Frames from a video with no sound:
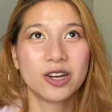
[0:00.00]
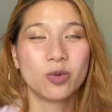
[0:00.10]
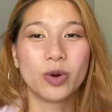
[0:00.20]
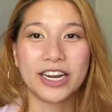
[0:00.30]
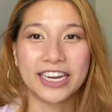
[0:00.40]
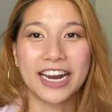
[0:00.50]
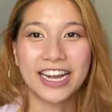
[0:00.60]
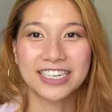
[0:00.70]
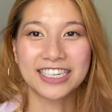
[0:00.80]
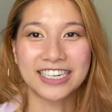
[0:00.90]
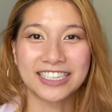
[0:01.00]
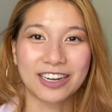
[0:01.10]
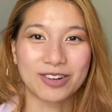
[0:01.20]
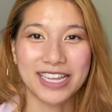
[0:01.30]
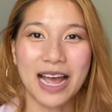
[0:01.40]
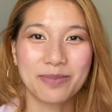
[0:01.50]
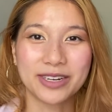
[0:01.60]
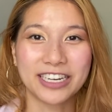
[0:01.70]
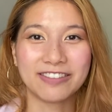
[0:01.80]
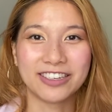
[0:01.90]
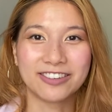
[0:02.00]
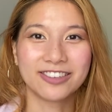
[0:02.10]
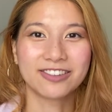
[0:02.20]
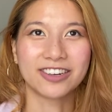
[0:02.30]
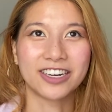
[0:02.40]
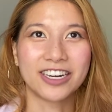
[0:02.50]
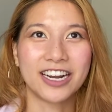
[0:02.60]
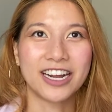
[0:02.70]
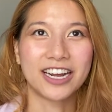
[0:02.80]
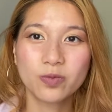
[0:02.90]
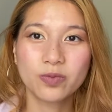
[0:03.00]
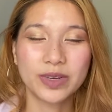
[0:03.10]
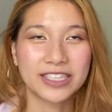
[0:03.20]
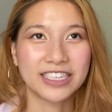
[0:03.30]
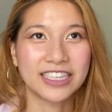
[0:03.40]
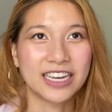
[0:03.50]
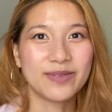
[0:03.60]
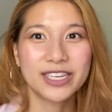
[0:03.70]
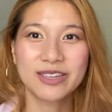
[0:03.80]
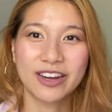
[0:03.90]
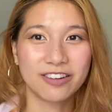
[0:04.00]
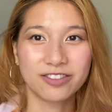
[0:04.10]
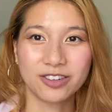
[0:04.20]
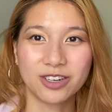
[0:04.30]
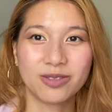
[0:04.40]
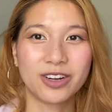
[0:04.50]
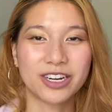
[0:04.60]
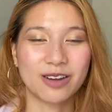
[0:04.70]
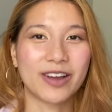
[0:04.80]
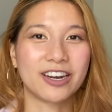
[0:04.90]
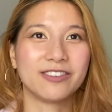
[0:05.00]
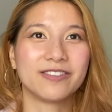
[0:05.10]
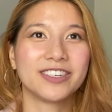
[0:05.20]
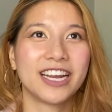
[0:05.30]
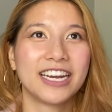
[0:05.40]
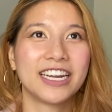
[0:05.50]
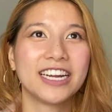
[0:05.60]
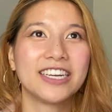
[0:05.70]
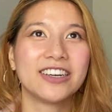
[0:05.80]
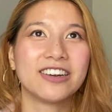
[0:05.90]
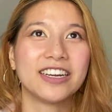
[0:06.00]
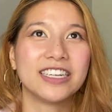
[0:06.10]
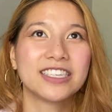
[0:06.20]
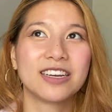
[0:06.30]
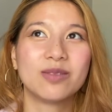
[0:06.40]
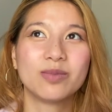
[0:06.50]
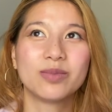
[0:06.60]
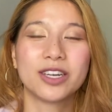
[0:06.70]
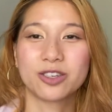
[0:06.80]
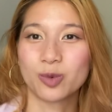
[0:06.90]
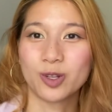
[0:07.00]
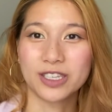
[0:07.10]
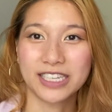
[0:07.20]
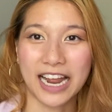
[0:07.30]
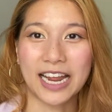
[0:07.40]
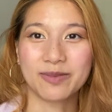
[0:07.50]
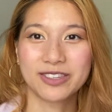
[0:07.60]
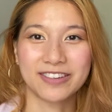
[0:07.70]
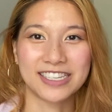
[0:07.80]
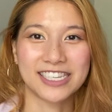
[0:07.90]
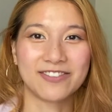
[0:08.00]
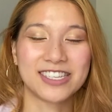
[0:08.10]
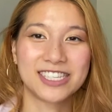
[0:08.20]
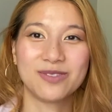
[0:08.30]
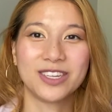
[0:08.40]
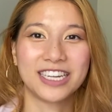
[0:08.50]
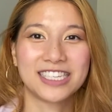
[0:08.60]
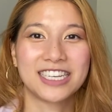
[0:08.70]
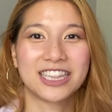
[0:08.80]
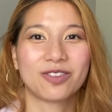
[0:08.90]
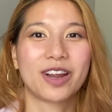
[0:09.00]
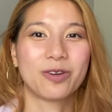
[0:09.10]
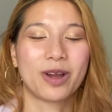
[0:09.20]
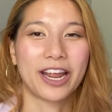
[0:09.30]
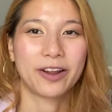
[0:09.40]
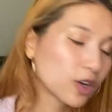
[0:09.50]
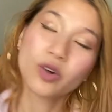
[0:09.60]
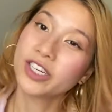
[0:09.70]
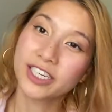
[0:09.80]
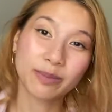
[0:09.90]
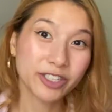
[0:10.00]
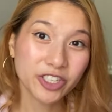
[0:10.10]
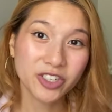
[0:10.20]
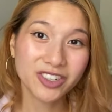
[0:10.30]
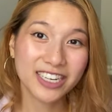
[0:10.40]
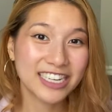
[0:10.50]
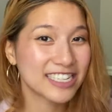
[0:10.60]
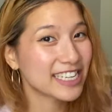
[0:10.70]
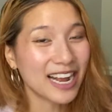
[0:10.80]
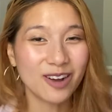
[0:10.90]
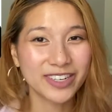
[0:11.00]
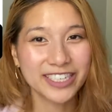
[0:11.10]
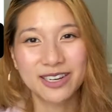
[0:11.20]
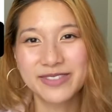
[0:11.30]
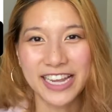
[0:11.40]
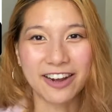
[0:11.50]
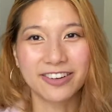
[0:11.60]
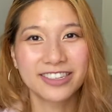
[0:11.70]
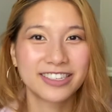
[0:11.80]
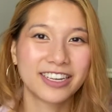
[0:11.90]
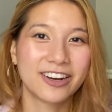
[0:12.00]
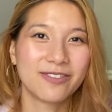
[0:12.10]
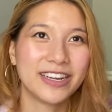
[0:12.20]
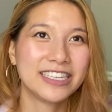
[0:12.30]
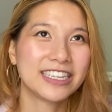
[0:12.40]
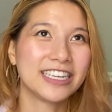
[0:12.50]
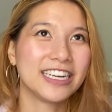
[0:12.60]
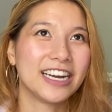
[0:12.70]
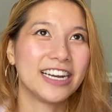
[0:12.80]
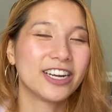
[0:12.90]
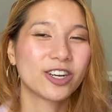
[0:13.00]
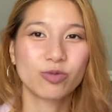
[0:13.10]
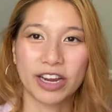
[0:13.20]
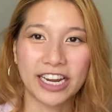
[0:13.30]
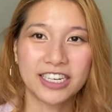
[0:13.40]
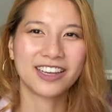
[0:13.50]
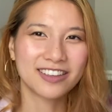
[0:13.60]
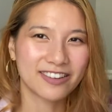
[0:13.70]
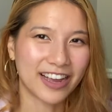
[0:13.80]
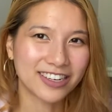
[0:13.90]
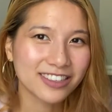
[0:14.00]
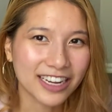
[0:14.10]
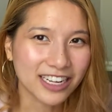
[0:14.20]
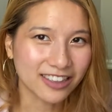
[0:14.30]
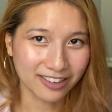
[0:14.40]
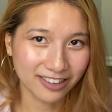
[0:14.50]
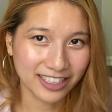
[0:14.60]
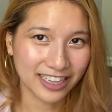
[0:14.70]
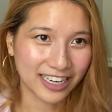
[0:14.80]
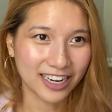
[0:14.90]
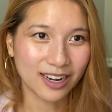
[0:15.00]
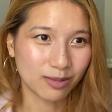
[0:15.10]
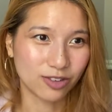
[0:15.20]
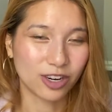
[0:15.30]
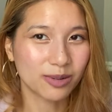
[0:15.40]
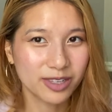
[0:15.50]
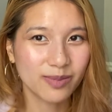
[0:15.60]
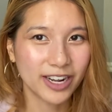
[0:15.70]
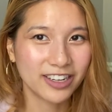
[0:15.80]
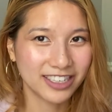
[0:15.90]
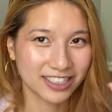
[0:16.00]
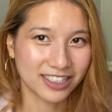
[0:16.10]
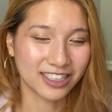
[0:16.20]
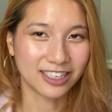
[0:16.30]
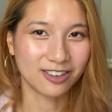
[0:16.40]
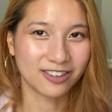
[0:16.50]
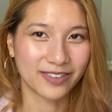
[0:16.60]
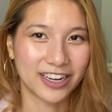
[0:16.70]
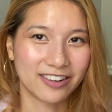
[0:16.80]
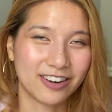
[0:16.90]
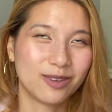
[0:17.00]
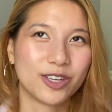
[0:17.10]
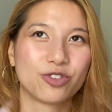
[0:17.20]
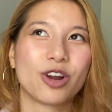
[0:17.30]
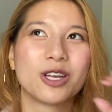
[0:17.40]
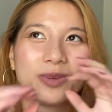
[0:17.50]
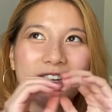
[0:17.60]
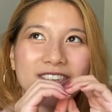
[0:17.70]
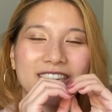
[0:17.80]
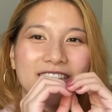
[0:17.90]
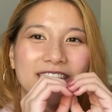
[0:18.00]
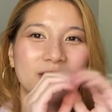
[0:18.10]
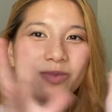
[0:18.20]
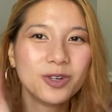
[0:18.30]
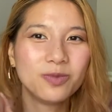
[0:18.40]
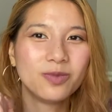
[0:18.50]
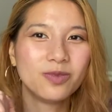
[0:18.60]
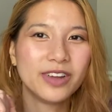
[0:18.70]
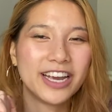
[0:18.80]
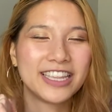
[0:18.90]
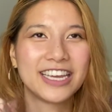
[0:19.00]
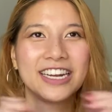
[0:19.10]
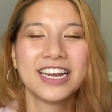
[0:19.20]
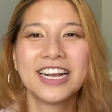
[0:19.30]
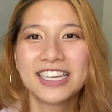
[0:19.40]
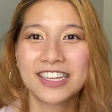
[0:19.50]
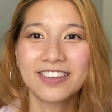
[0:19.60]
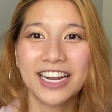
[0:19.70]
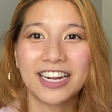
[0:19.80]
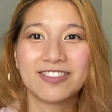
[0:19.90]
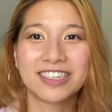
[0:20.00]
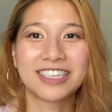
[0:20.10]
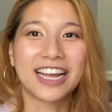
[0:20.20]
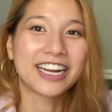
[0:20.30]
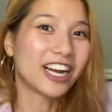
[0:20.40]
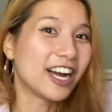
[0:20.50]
what it actually is, like what's happening when you squirt, basically a mixed amount of fluid will come out of your vagina during some pleasurable times when someone stimulates it the right way. Question number 2 is how much comes out. So basically it can range. Sometimes I've had just like literally like a couple of drops come out, like just a little bit, I don't know about drops, but you know, just a little like boop. And then sometimes it's like